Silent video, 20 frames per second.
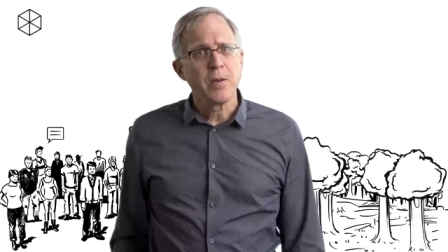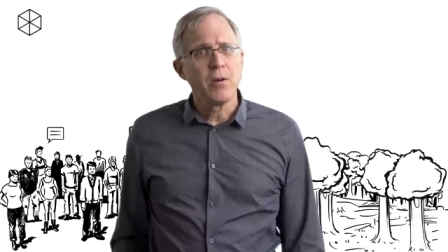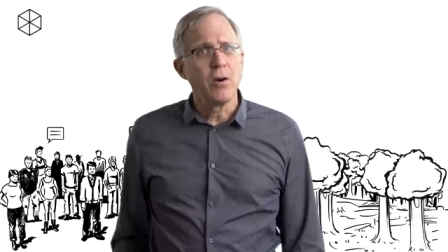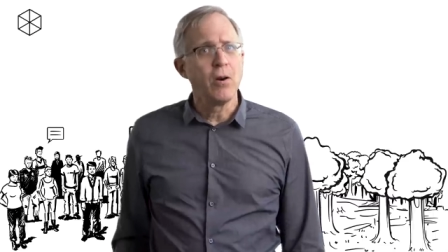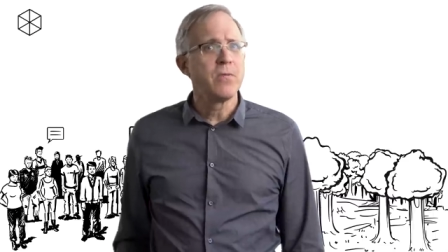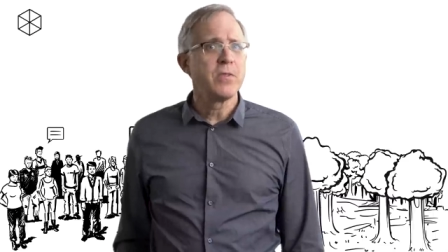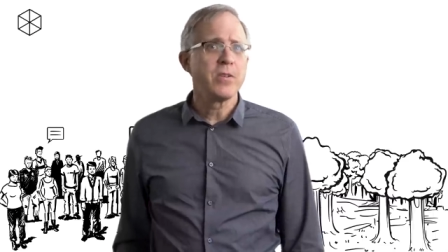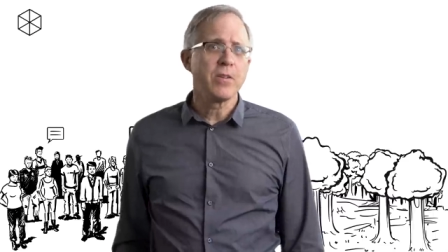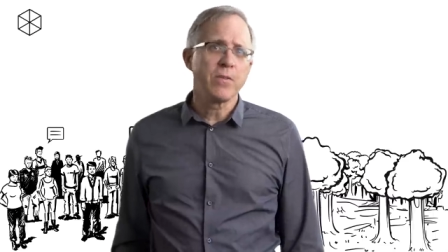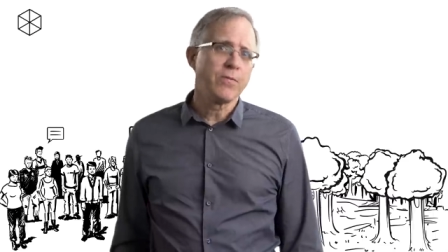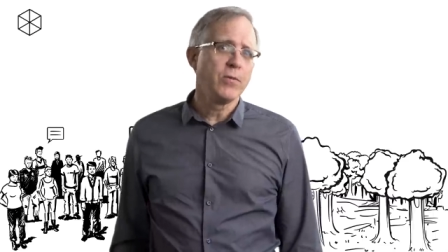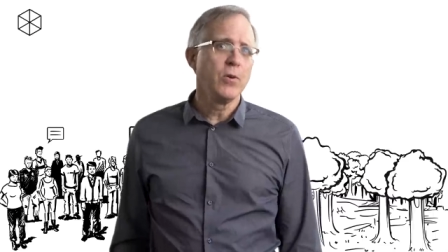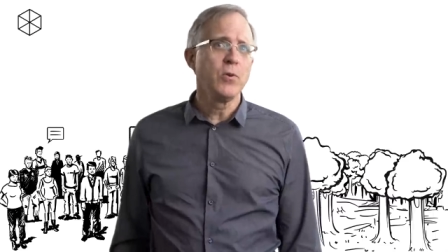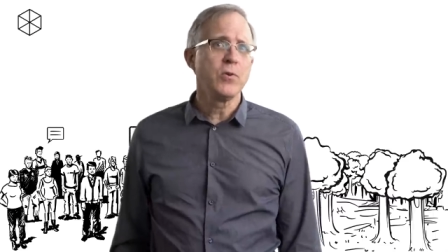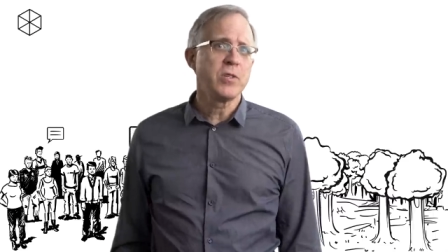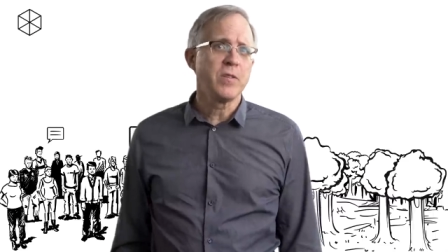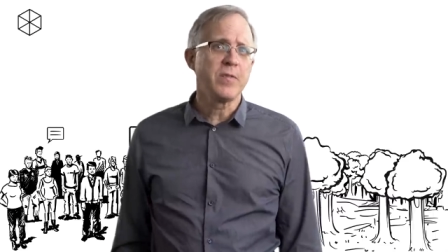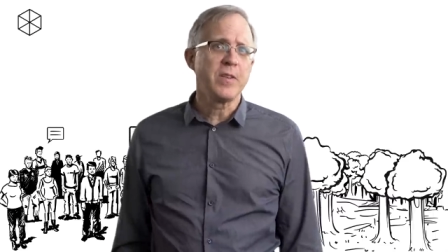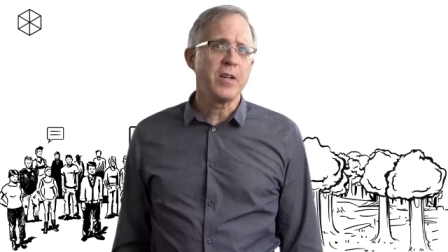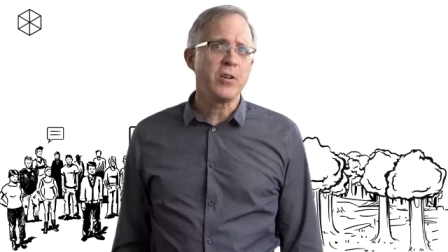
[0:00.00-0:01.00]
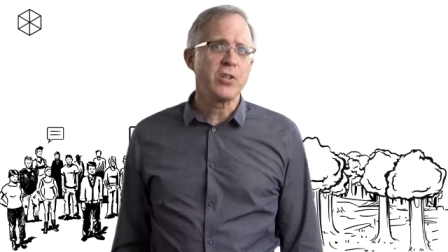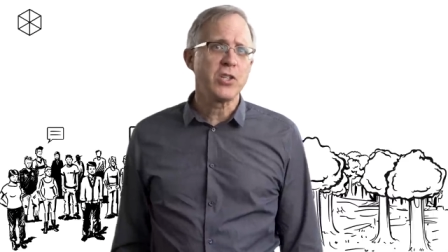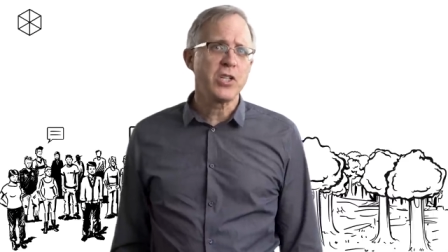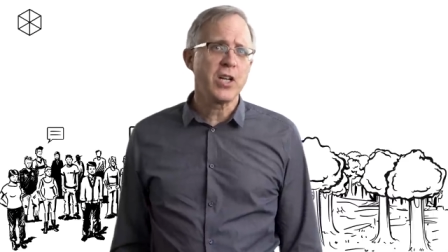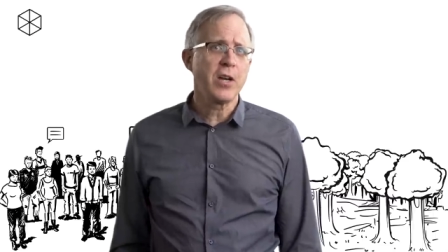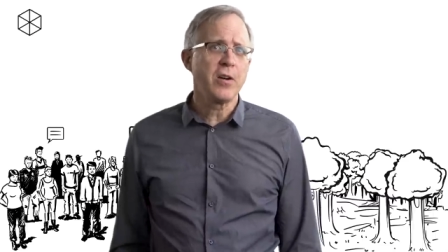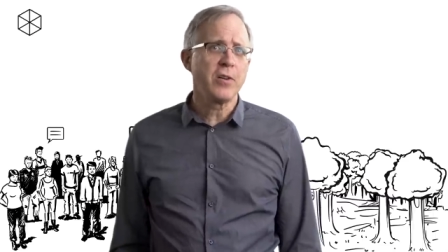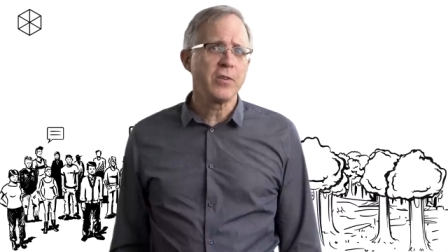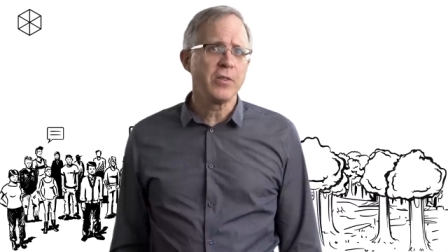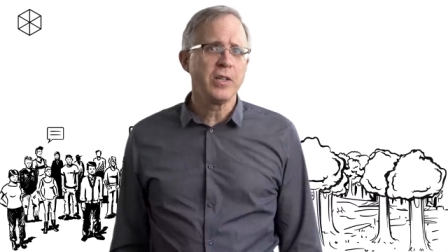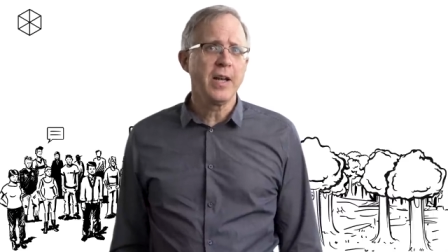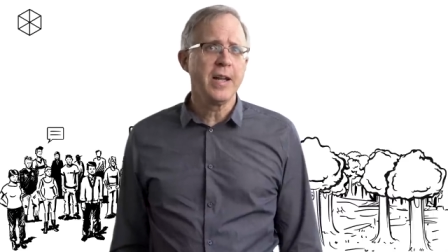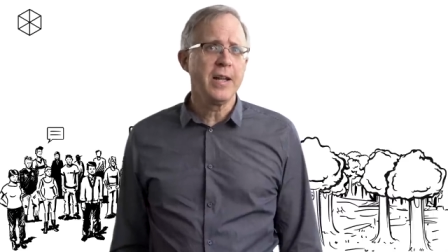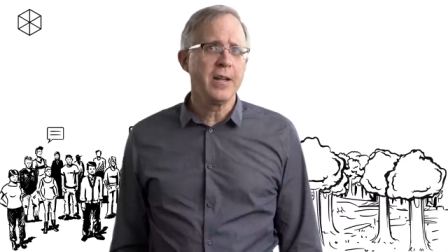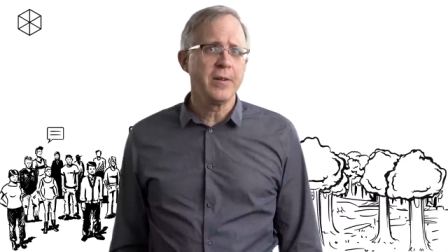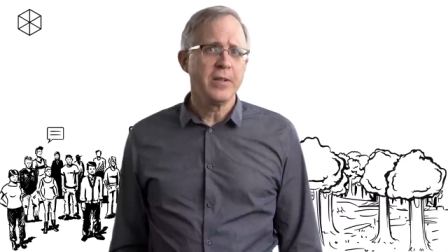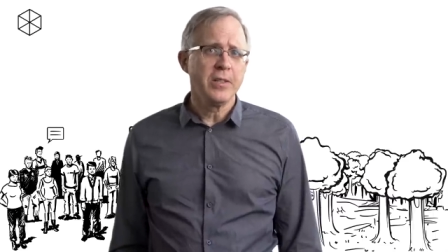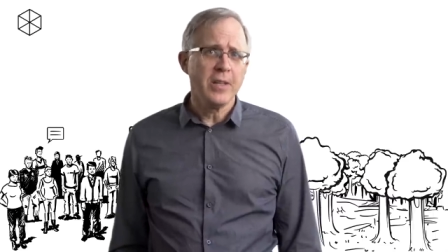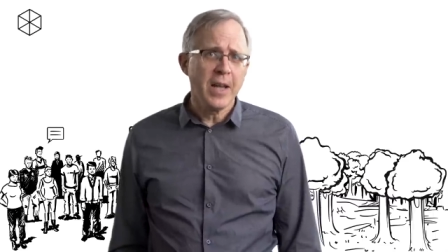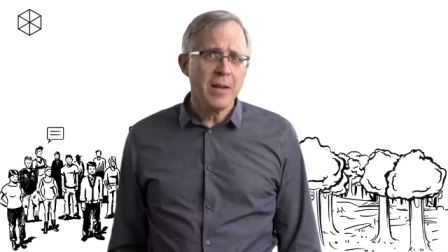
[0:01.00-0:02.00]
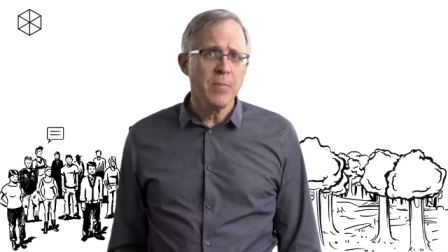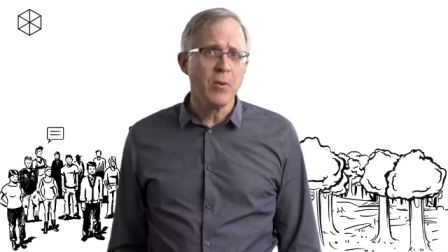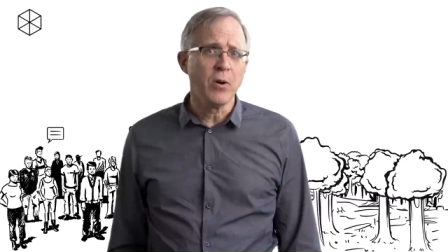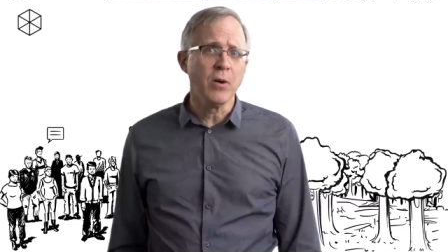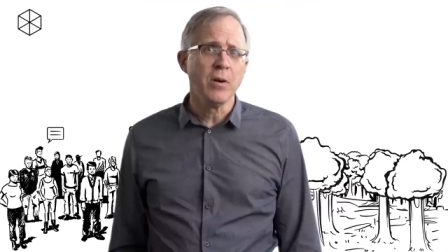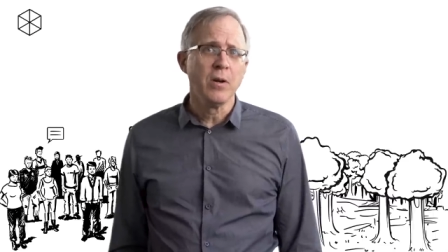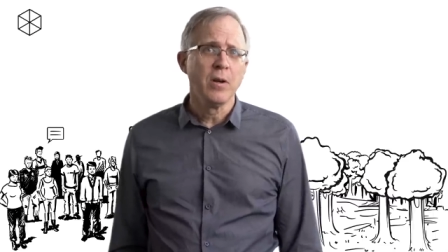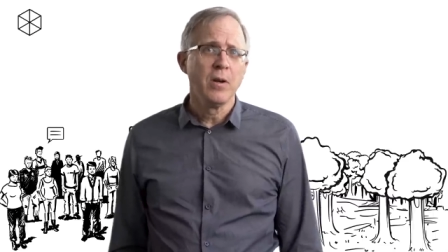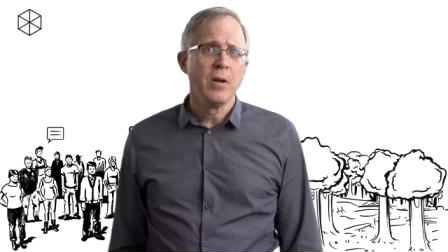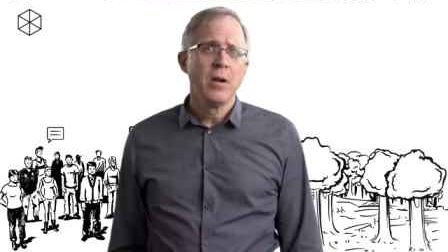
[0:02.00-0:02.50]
over the fruits of their shared labor